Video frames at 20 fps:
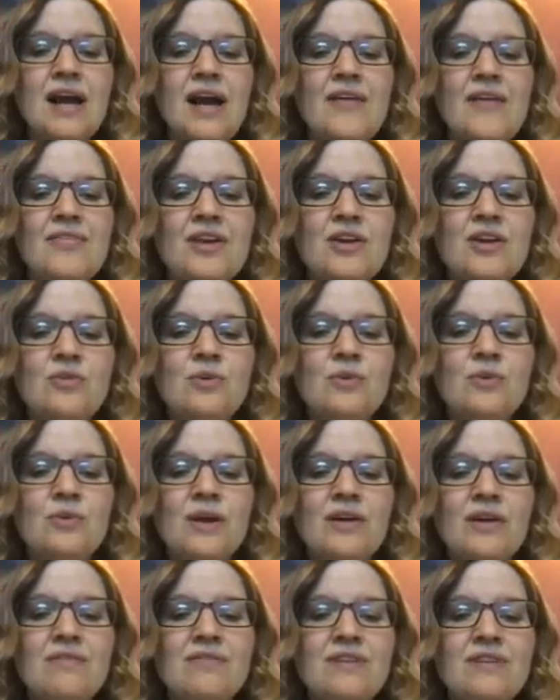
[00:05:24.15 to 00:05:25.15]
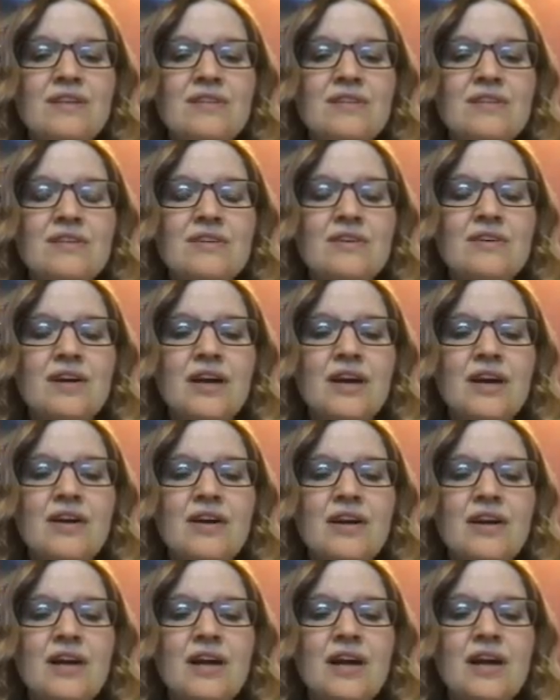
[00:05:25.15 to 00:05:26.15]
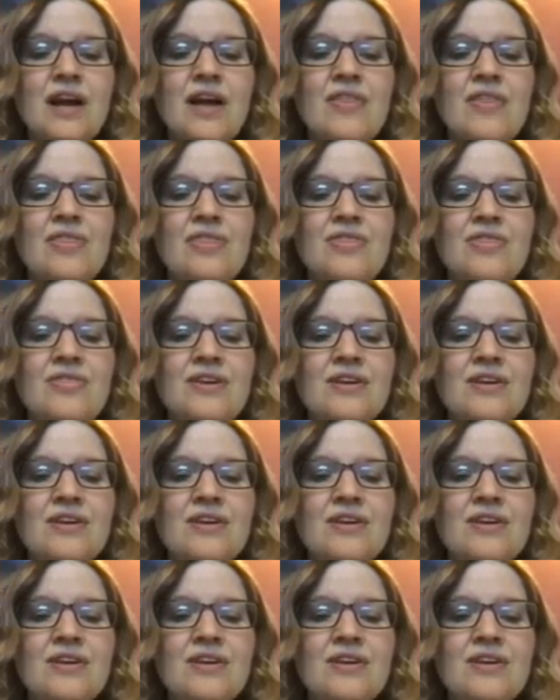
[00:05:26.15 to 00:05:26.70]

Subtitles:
And then when we have this little area and